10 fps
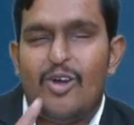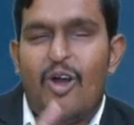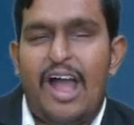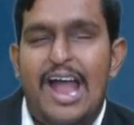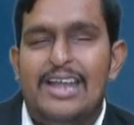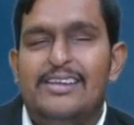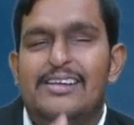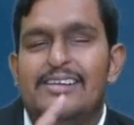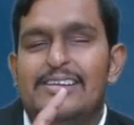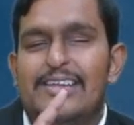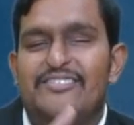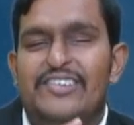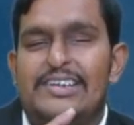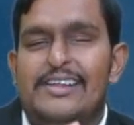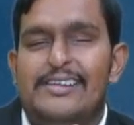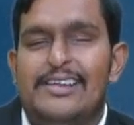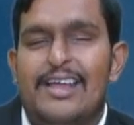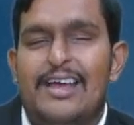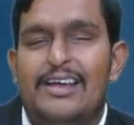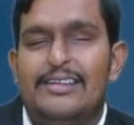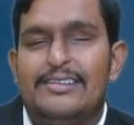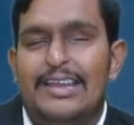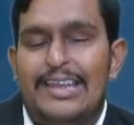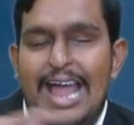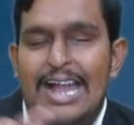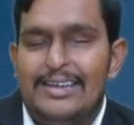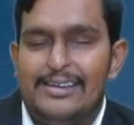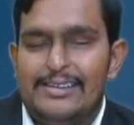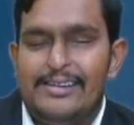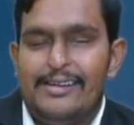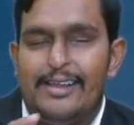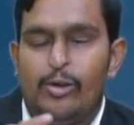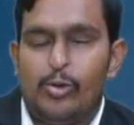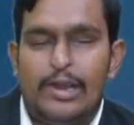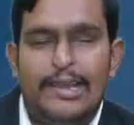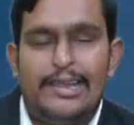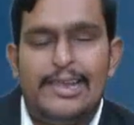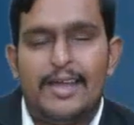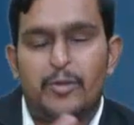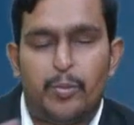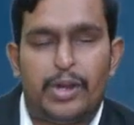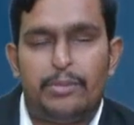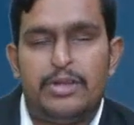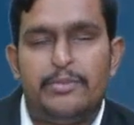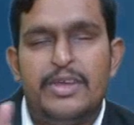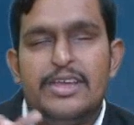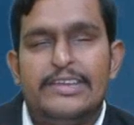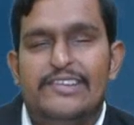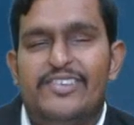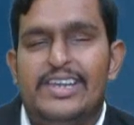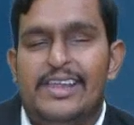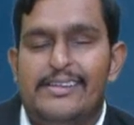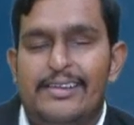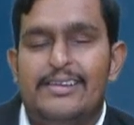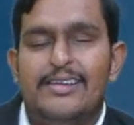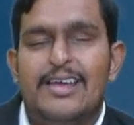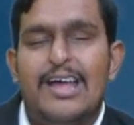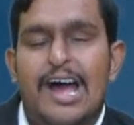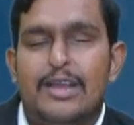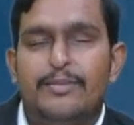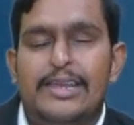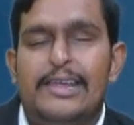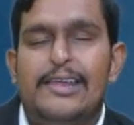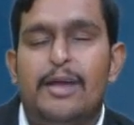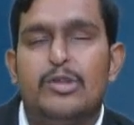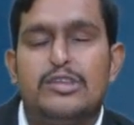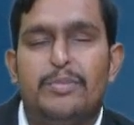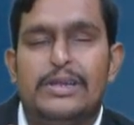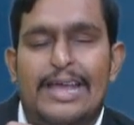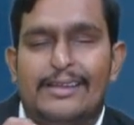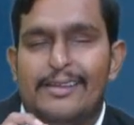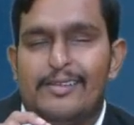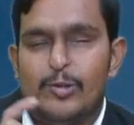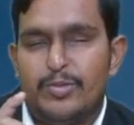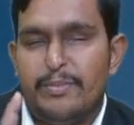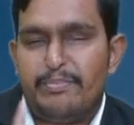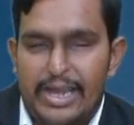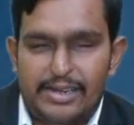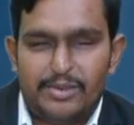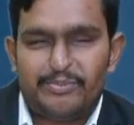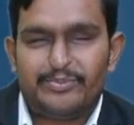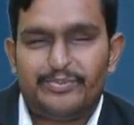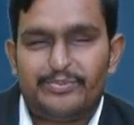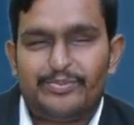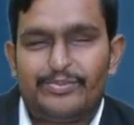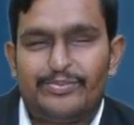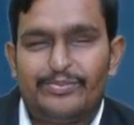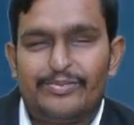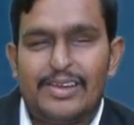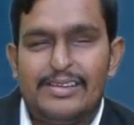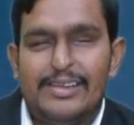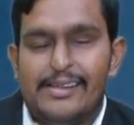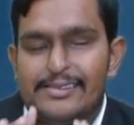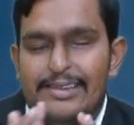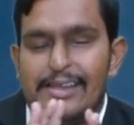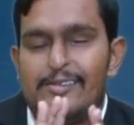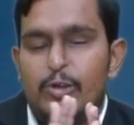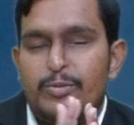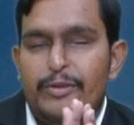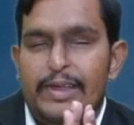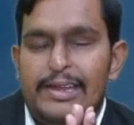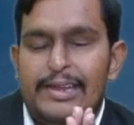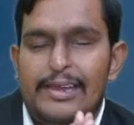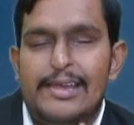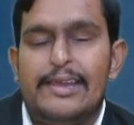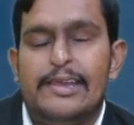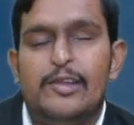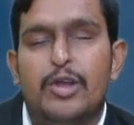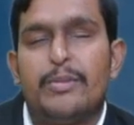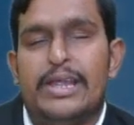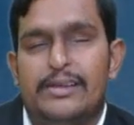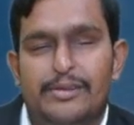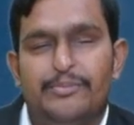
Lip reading: And if it is in the land is in rural area, no problem. If it is in urban area, municipal taxes should be paid. These things should be very clear in your mind.